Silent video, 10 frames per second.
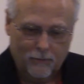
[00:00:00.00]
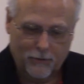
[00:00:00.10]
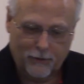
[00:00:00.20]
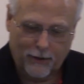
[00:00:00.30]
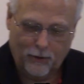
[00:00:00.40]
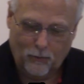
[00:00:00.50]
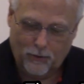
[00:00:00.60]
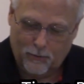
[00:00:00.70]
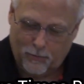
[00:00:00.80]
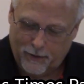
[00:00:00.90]
But they don't
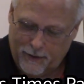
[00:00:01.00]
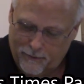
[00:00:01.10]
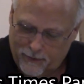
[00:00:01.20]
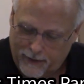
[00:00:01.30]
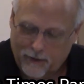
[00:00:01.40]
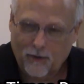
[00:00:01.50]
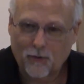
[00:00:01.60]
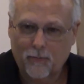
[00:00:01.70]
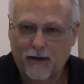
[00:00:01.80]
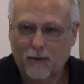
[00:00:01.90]
want to believe that. Oh,
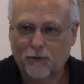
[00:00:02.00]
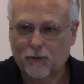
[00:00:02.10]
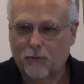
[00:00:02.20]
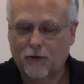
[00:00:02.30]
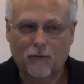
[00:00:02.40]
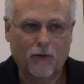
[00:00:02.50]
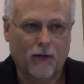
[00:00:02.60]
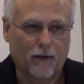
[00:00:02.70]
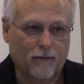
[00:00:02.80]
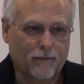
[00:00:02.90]
the Bible's a book of
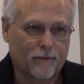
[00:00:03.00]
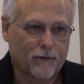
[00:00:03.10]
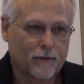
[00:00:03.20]
love.